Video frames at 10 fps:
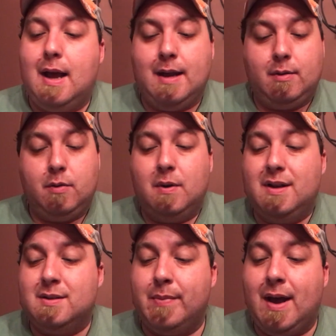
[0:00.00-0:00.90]
I don't know what
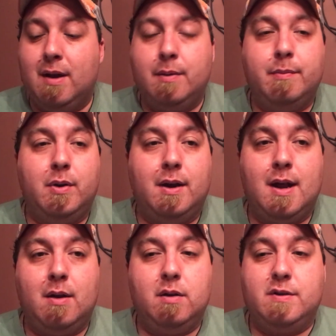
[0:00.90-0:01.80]
it is about them, but
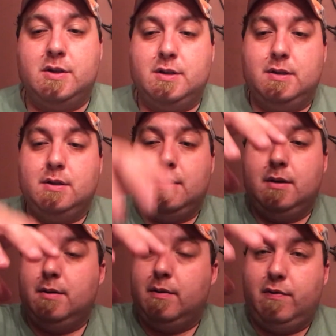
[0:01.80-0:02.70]
I don't know if it's just because of
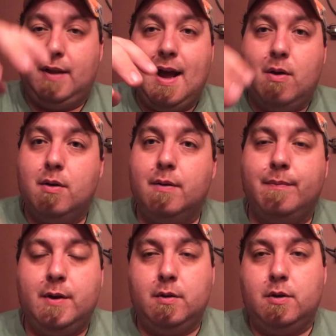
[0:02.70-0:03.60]
the, the flower,
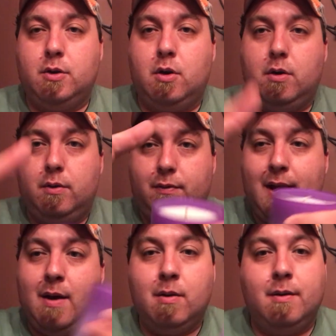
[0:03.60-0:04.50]
you know, the tall
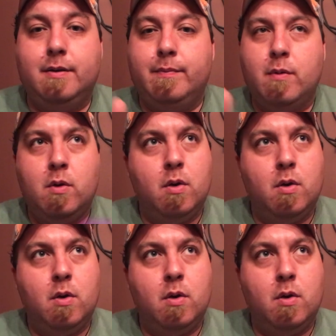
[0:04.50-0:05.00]
flower, and